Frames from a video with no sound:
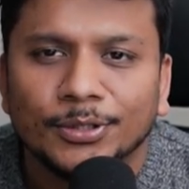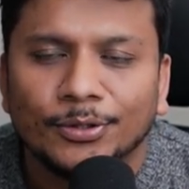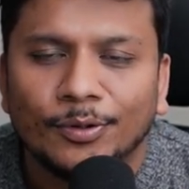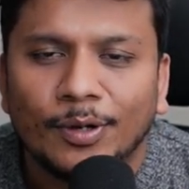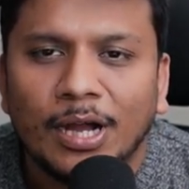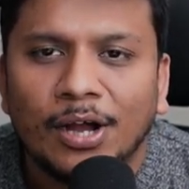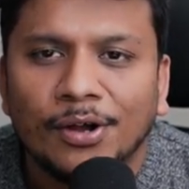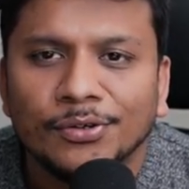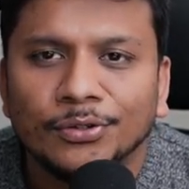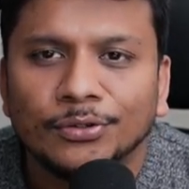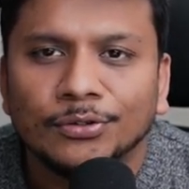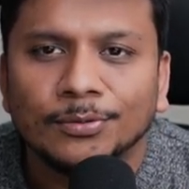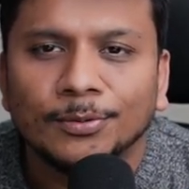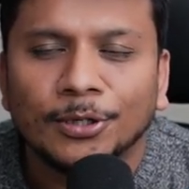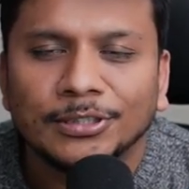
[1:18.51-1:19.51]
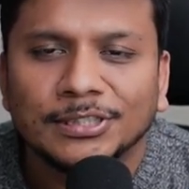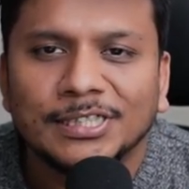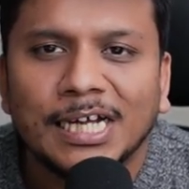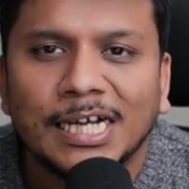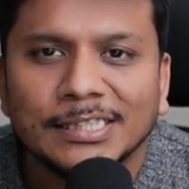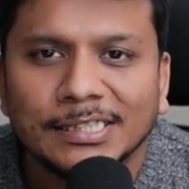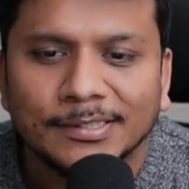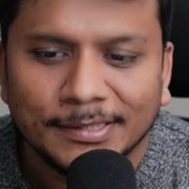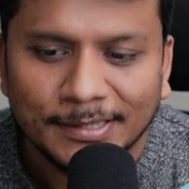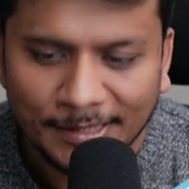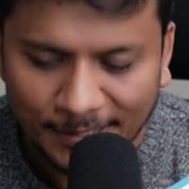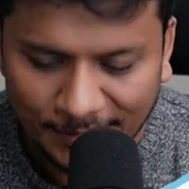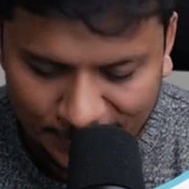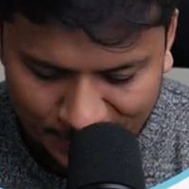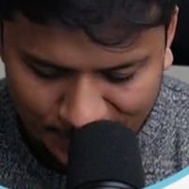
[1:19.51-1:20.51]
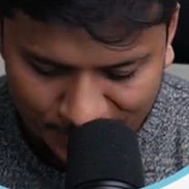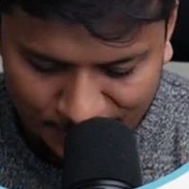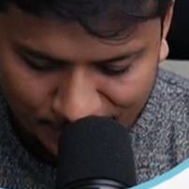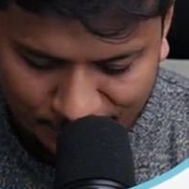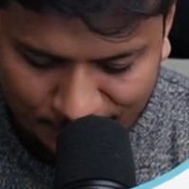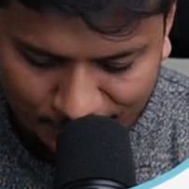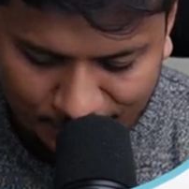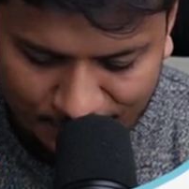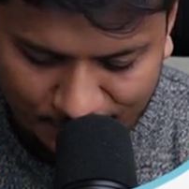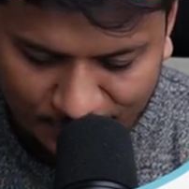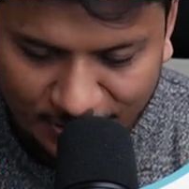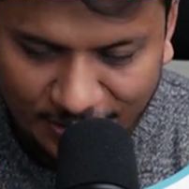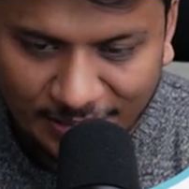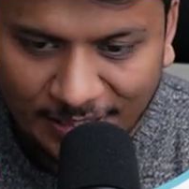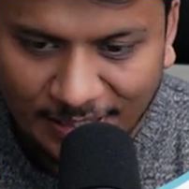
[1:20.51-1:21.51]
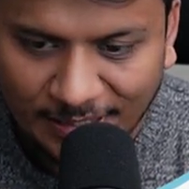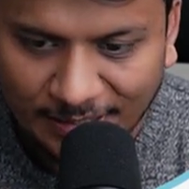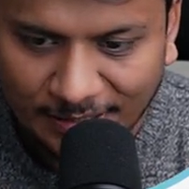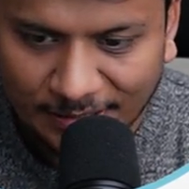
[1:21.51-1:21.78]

You know how YouTube got started. So I'm gonna write